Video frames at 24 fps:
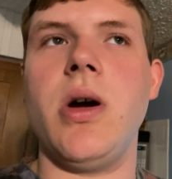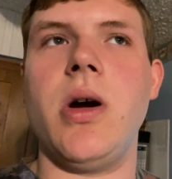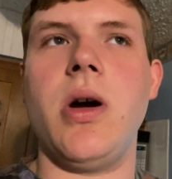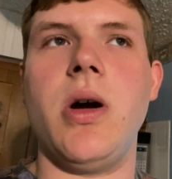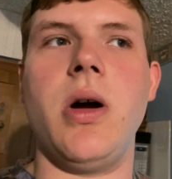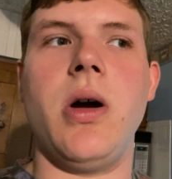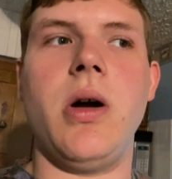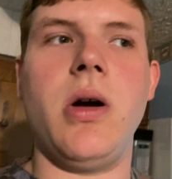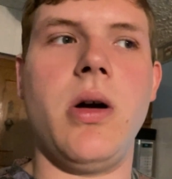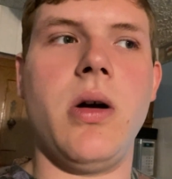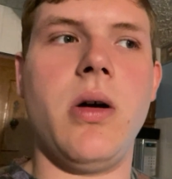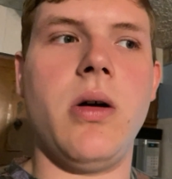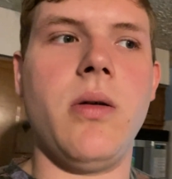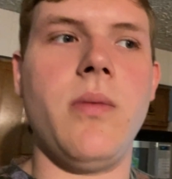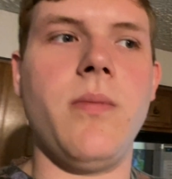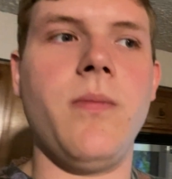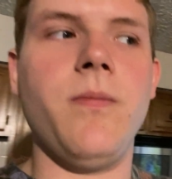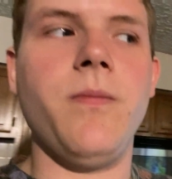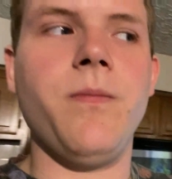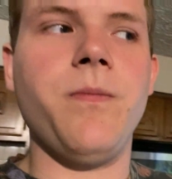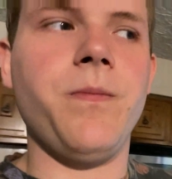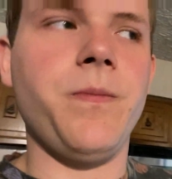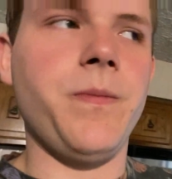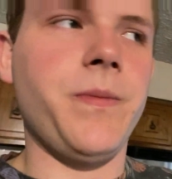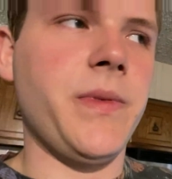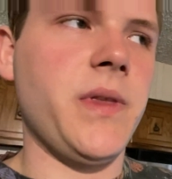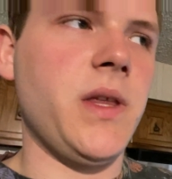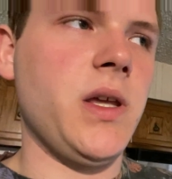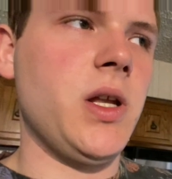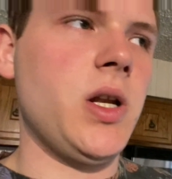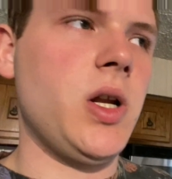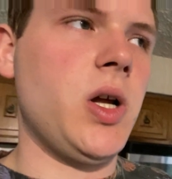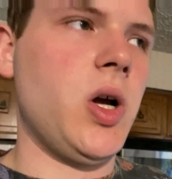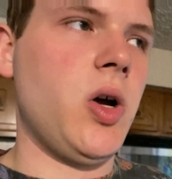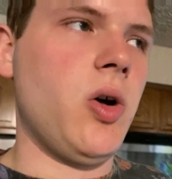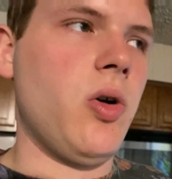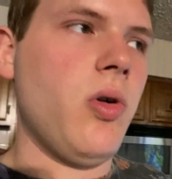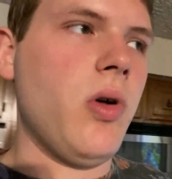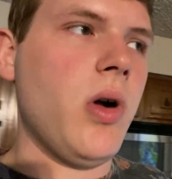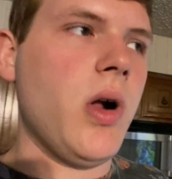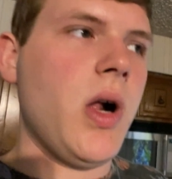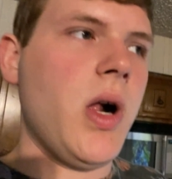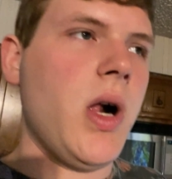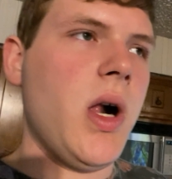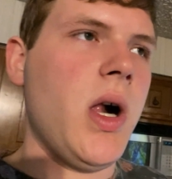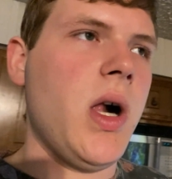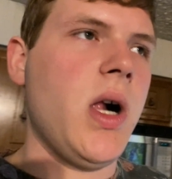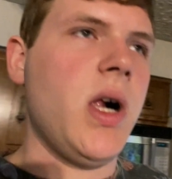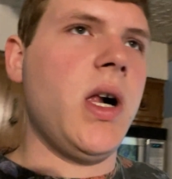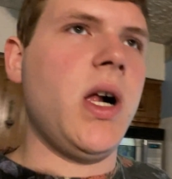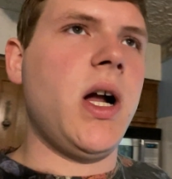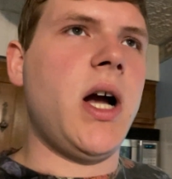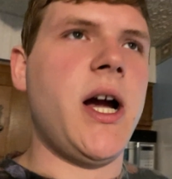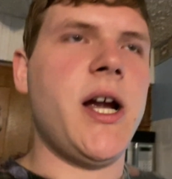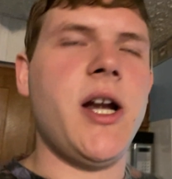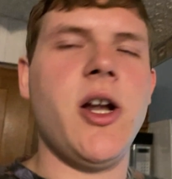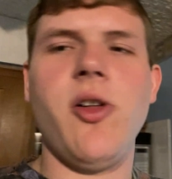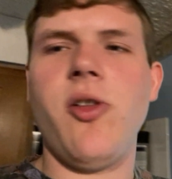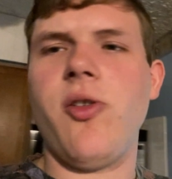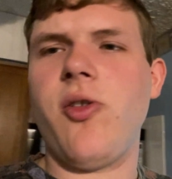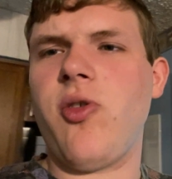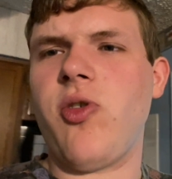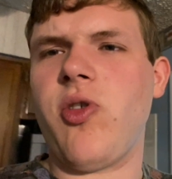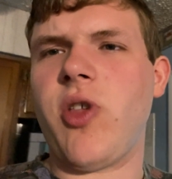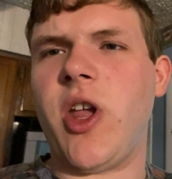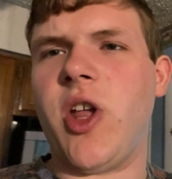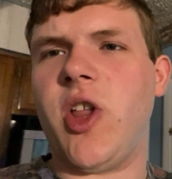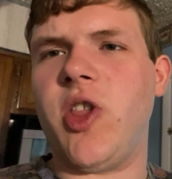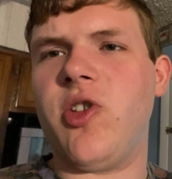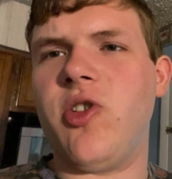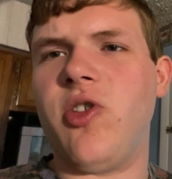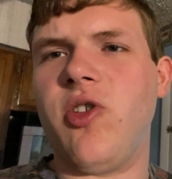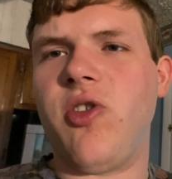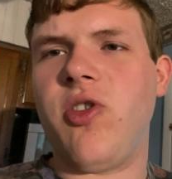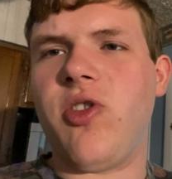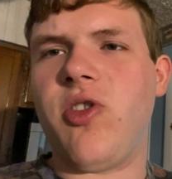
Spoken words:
You know, I know there's